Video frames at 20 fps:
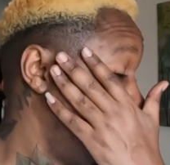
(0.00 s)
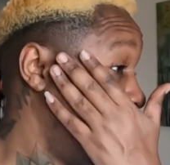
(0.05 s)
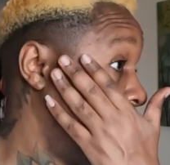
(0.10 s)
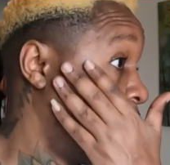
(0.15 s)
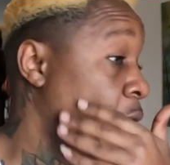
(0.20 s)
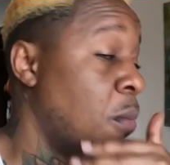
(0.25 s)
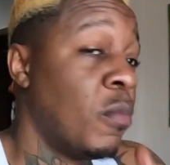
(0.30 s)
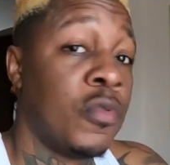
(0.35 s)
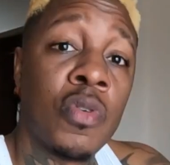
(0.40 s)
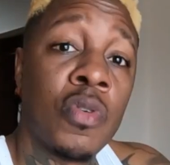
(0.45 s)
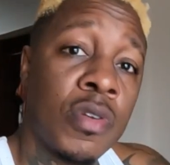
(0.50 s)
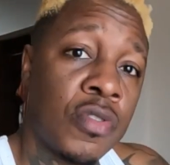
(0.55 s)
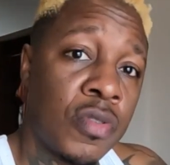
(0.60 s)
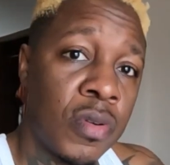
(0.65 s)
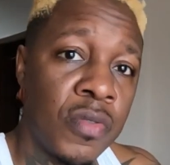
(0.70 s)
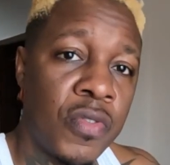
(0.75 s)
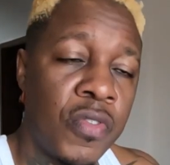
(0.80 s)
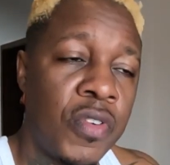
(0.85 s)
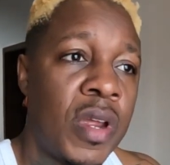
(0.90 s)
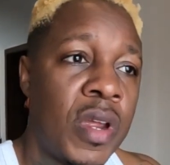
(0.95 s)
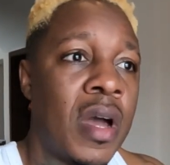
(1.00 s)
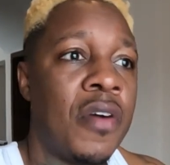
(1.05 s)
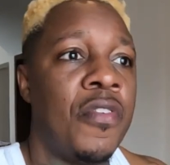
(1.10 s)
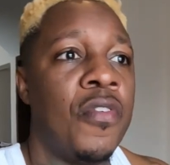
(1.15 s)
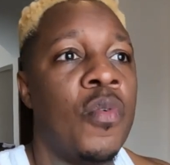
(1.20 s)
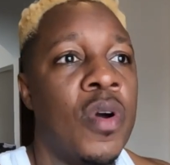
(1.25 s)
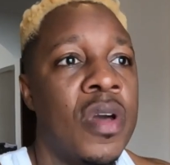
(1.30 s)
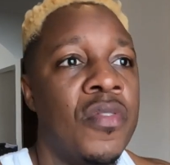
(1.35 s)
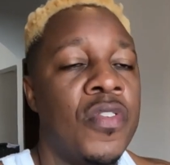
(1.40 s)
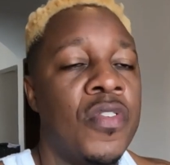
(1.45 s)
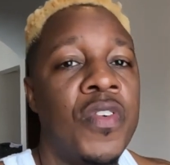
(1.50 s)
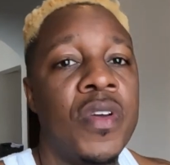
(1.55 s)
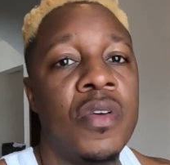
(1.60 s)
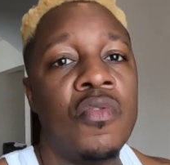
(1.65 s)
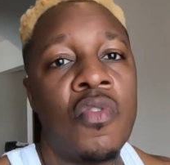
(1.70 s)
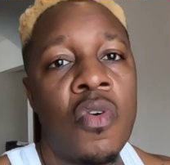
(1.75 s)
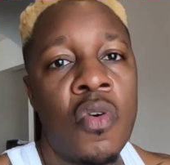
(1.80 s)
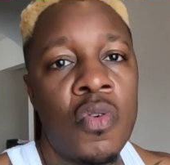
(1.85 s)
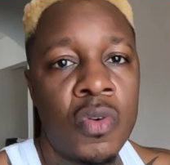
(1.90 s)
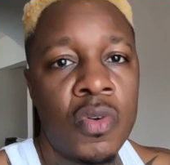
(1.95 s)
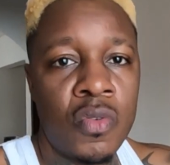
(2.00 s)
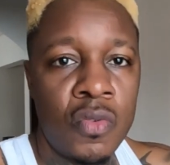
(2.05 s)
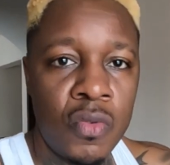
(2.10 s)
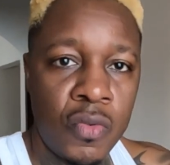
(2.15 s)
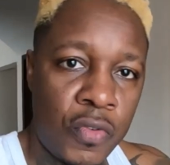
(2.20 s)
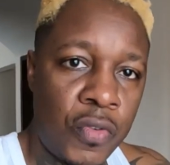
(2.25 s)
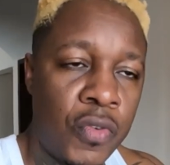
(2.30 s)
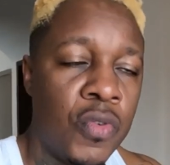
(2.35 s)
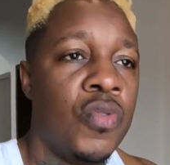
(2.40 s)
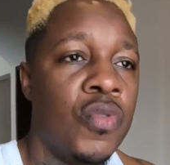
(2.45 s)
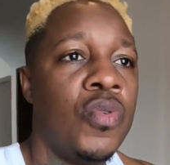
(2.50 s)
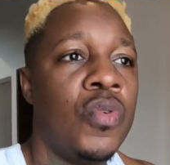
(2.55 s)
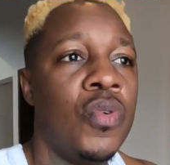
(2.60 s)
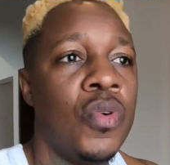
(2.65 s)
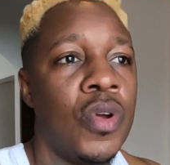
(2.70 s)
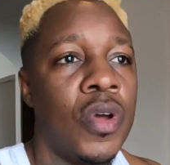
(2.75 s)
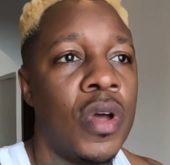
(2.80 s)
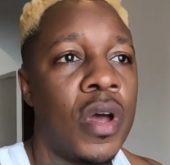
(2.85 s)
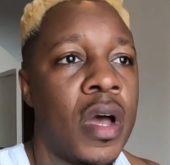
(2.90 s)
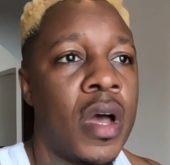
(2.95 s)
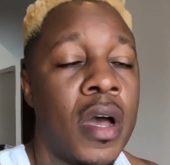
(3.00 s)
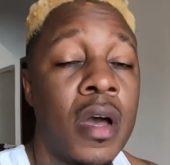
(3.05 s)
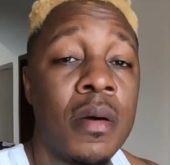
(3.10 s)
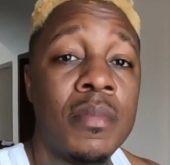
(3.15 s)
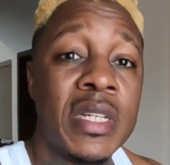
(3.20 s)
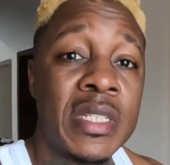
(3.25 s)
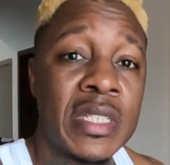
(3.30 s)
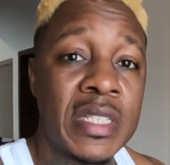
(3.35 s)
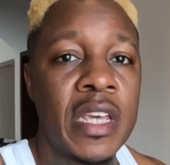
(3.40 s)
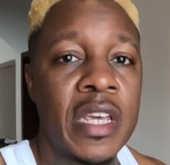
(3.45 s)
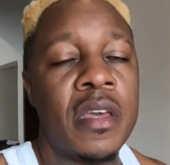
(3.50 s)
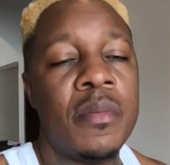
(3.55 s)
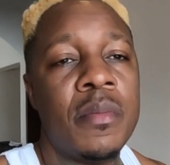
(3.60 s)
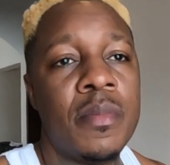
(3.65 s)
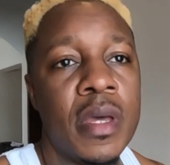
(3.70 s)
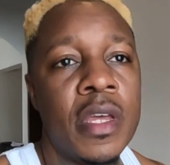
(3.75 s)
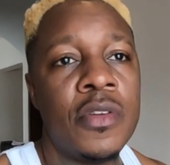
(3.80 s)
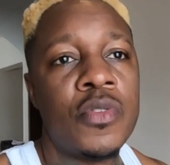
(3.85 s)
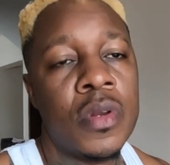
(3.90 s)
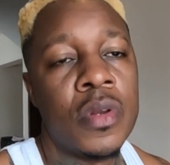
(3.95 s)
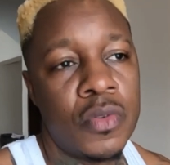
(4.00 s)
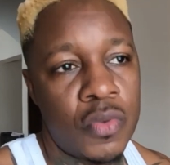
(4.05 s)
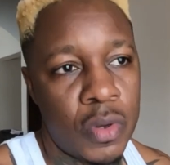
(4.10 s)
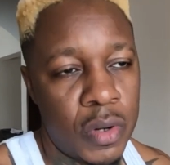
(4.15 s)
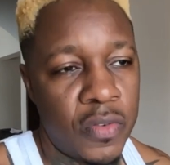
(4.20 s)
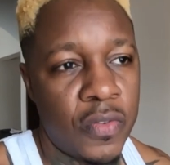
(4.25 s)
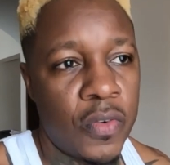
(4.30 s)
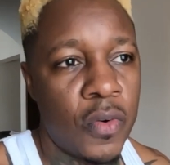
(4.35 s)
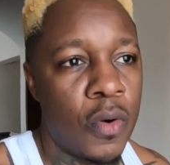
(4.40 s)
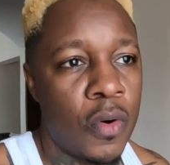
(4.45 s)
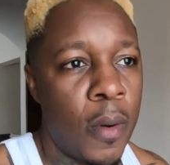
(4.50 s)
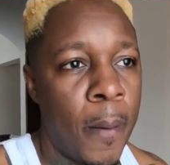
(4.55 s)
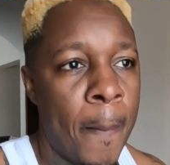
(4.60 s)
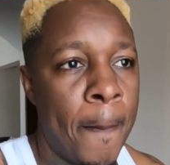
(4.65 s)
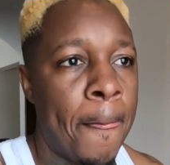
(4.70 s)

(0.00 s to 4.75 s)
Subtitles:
From 2023, I thought everything rolled through the same in 2024.